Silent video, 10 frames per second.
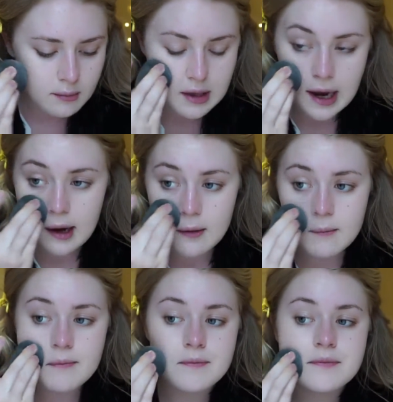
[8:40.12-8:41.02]
Yeah,
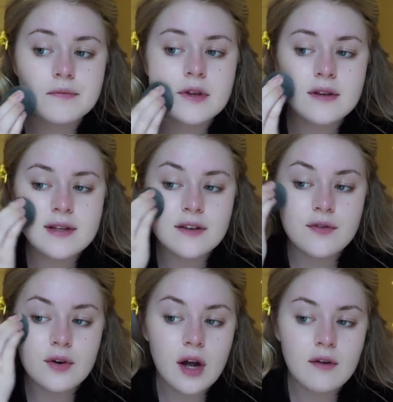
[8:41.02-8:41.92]
it says
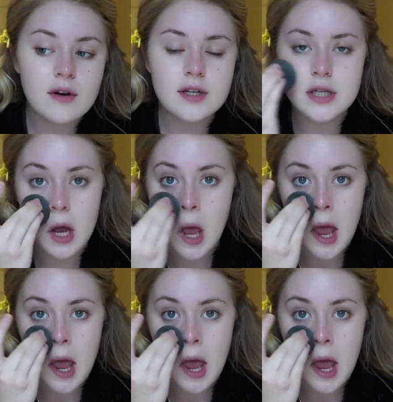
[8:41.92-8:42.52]
full coverage.